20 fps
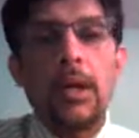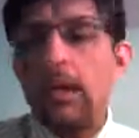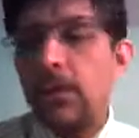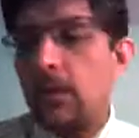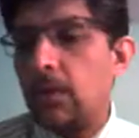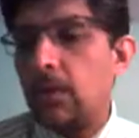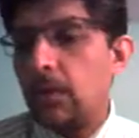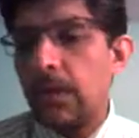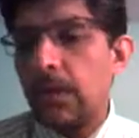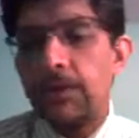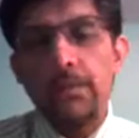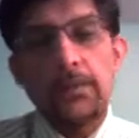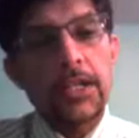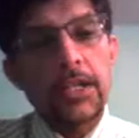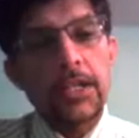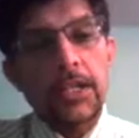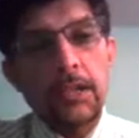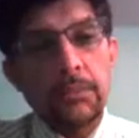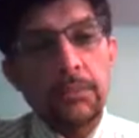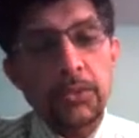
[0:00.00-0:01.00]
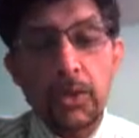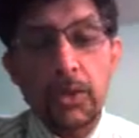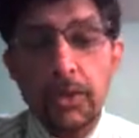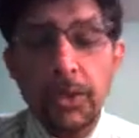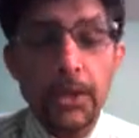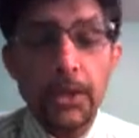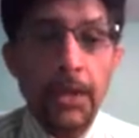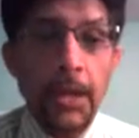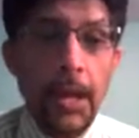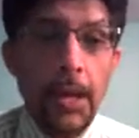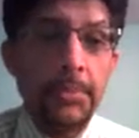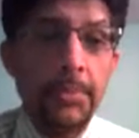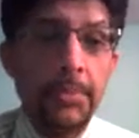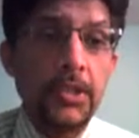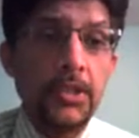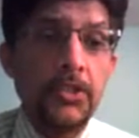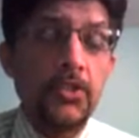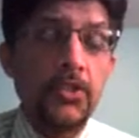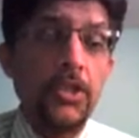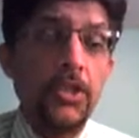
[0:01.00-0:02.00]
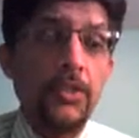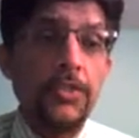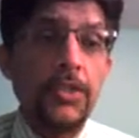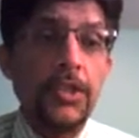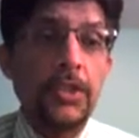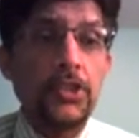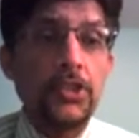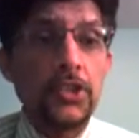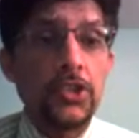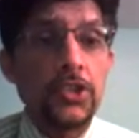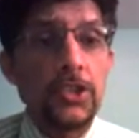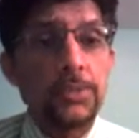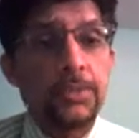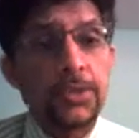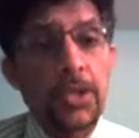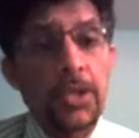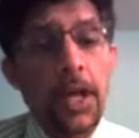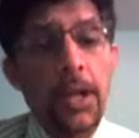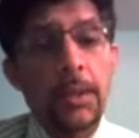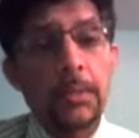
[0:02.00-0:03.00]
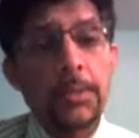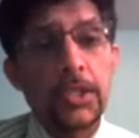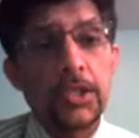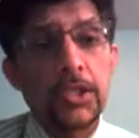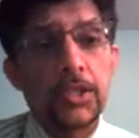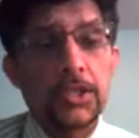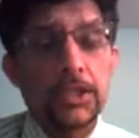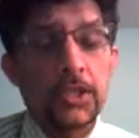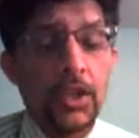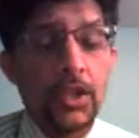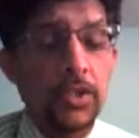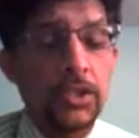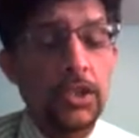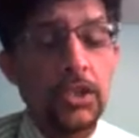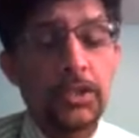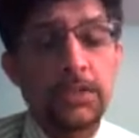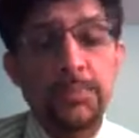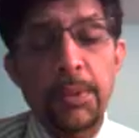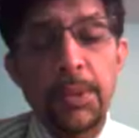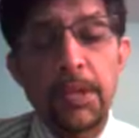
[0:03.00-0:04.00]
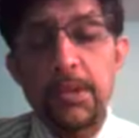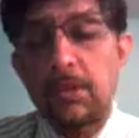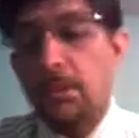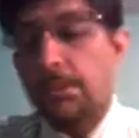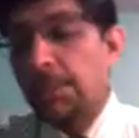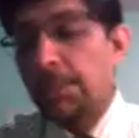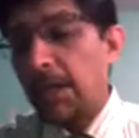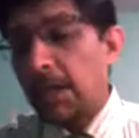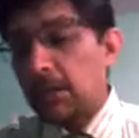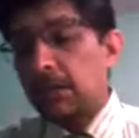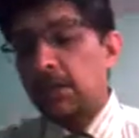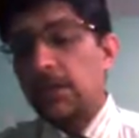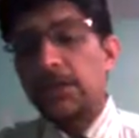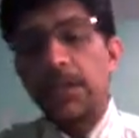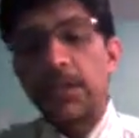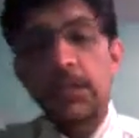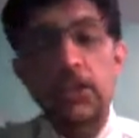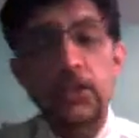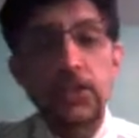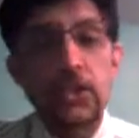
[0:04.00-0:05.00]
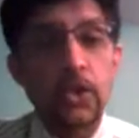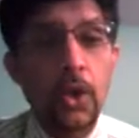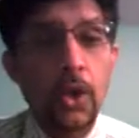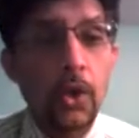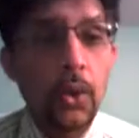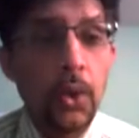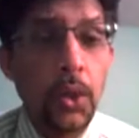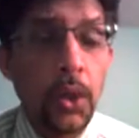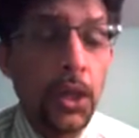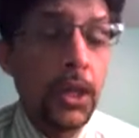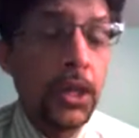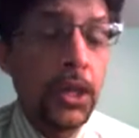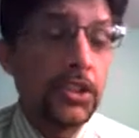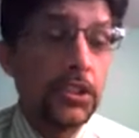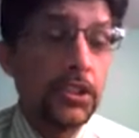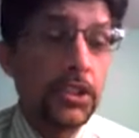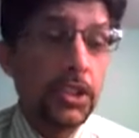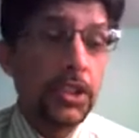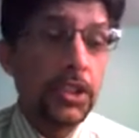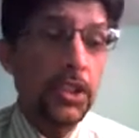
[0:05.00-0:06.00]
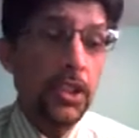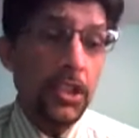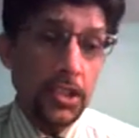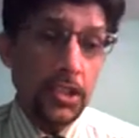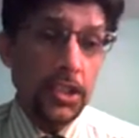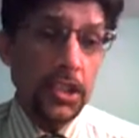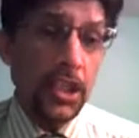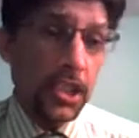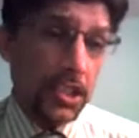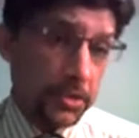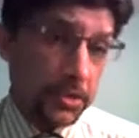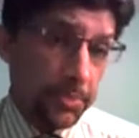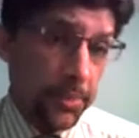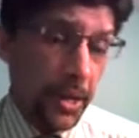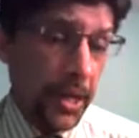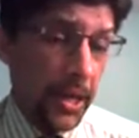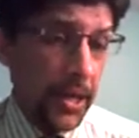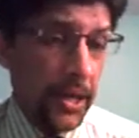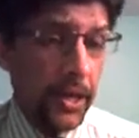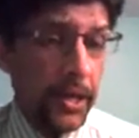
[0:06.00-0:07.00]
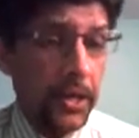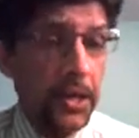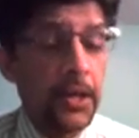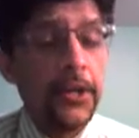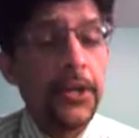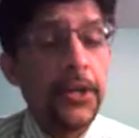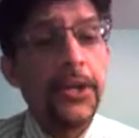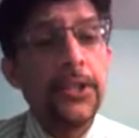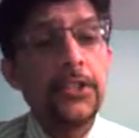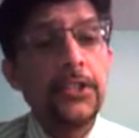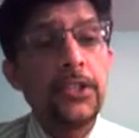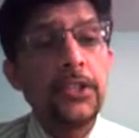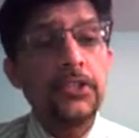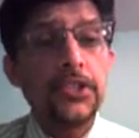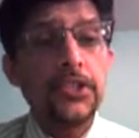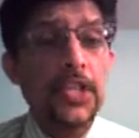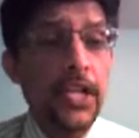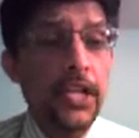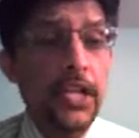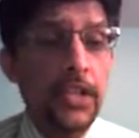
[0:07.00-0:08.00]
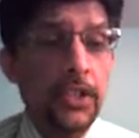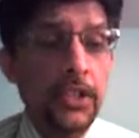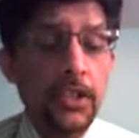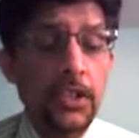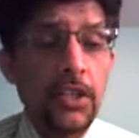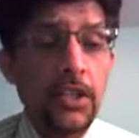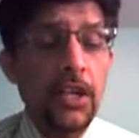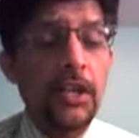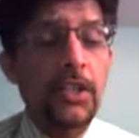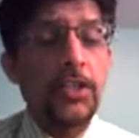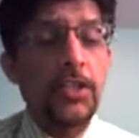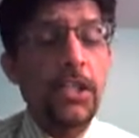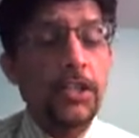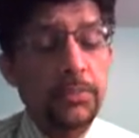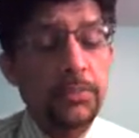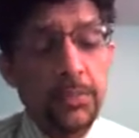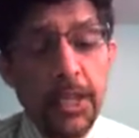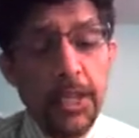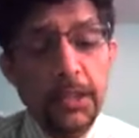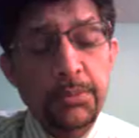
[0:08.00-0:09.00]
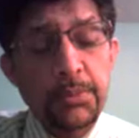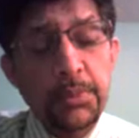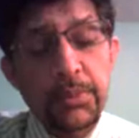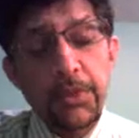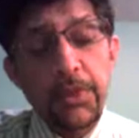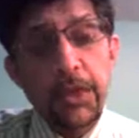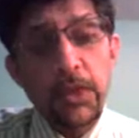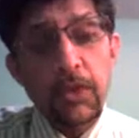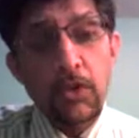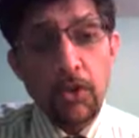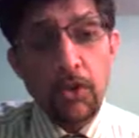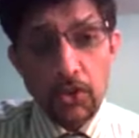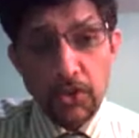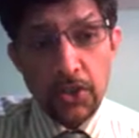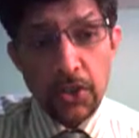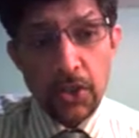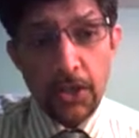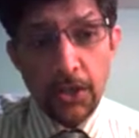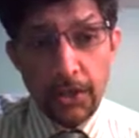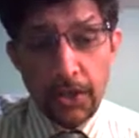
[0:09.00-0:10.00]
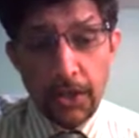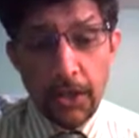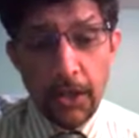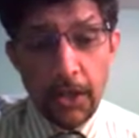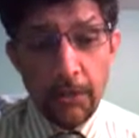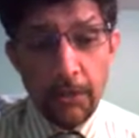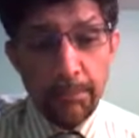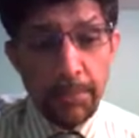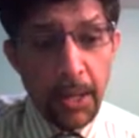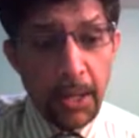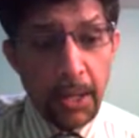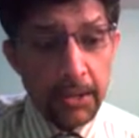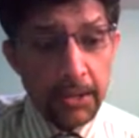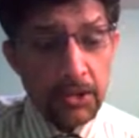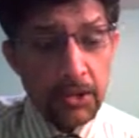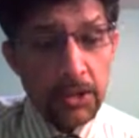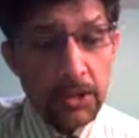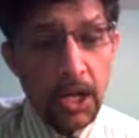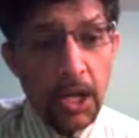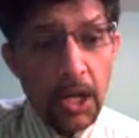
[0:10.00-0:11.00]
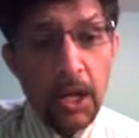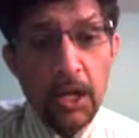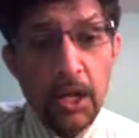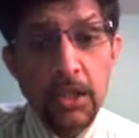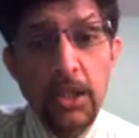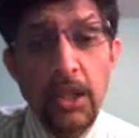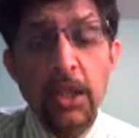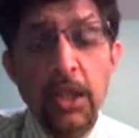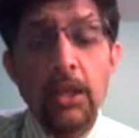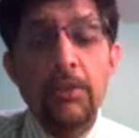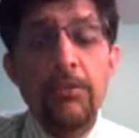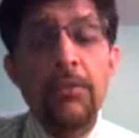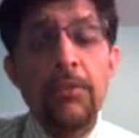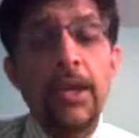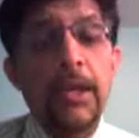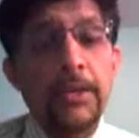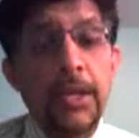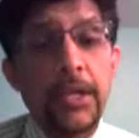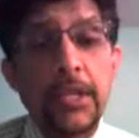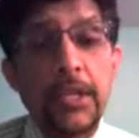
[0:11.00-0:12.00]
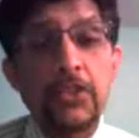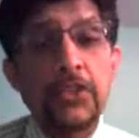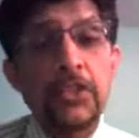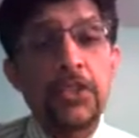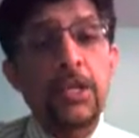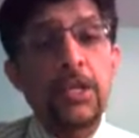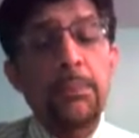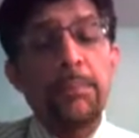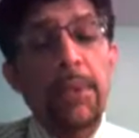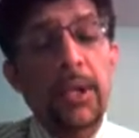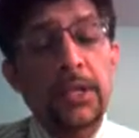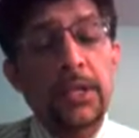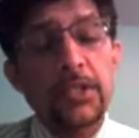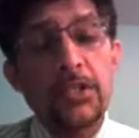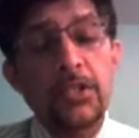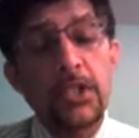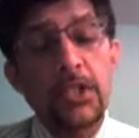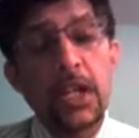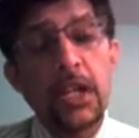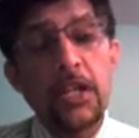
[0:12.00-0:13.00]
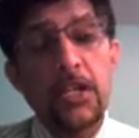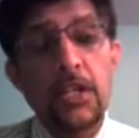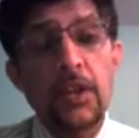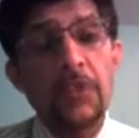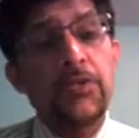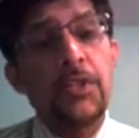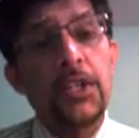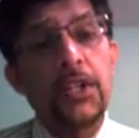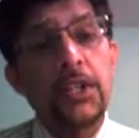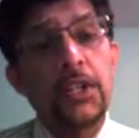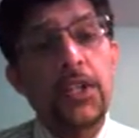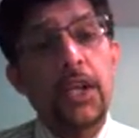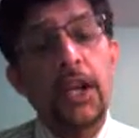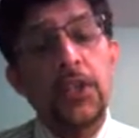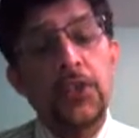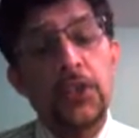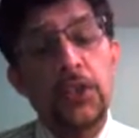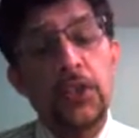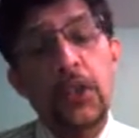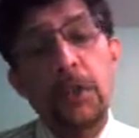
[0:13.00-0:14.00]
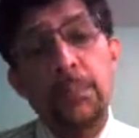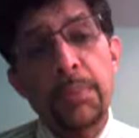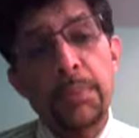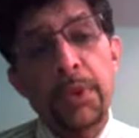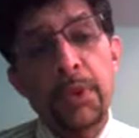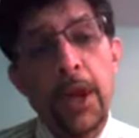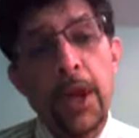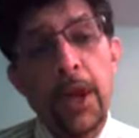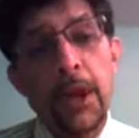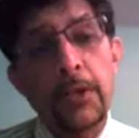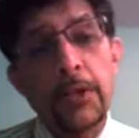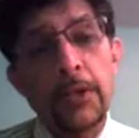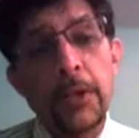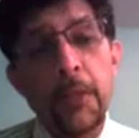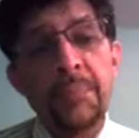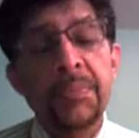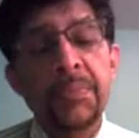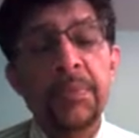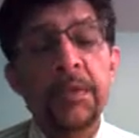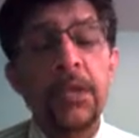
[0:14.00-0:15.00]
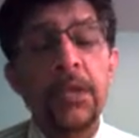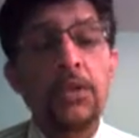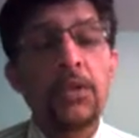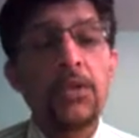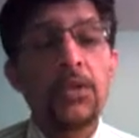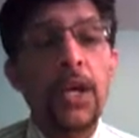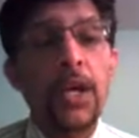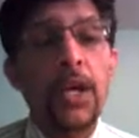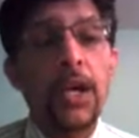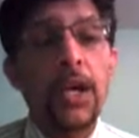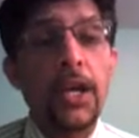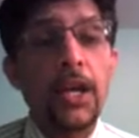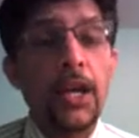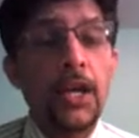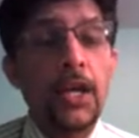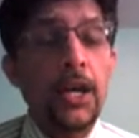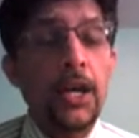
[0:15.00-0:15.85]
Hello and welcome to Cricket Happenings, dear friends and subscribers. On this part of the cricket show is the third day's play in the second test match between Australia and Pakistan, where yesterday Pakistan definitely had the upper hand, but today